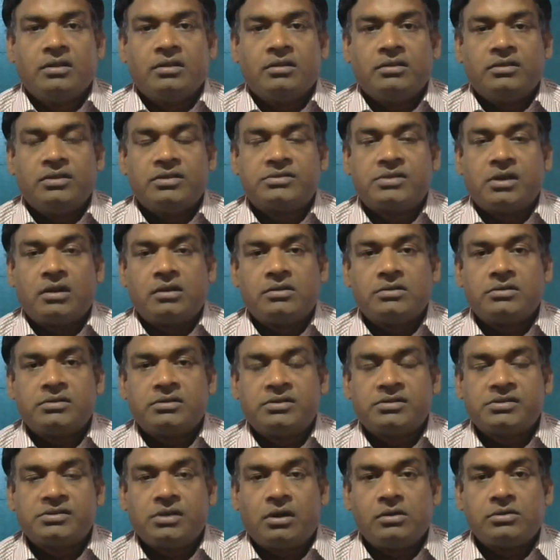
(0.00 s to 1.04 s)
This
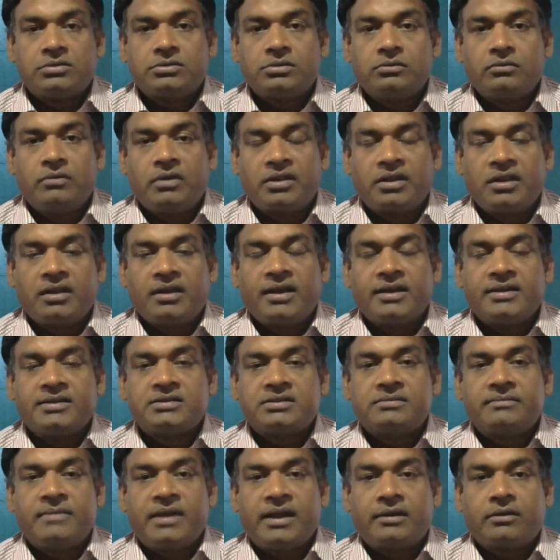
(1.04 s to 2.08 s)
is also working
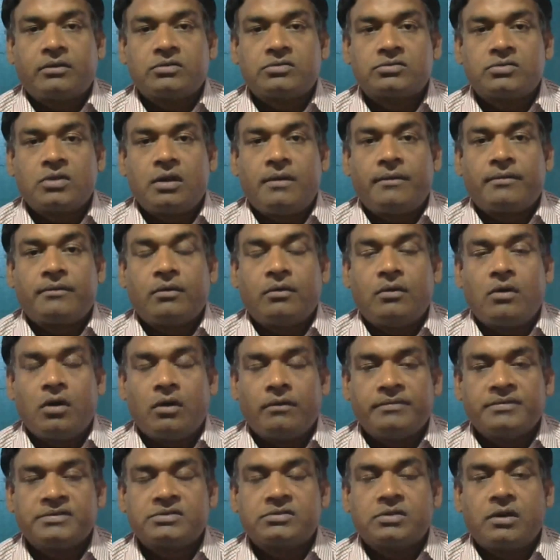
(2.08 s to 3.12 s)
as Microsoft
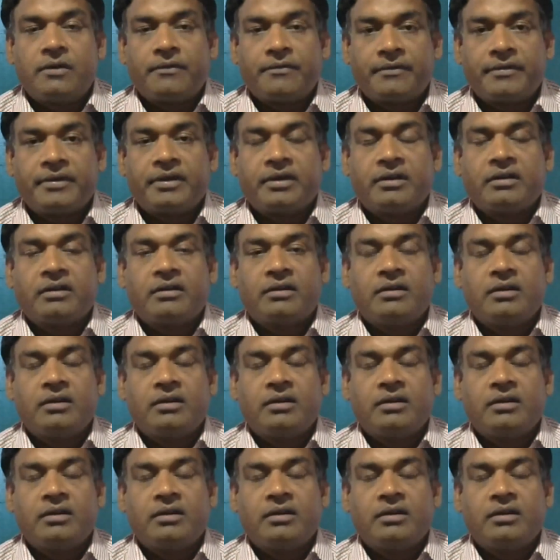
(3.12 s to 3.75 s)
Office software.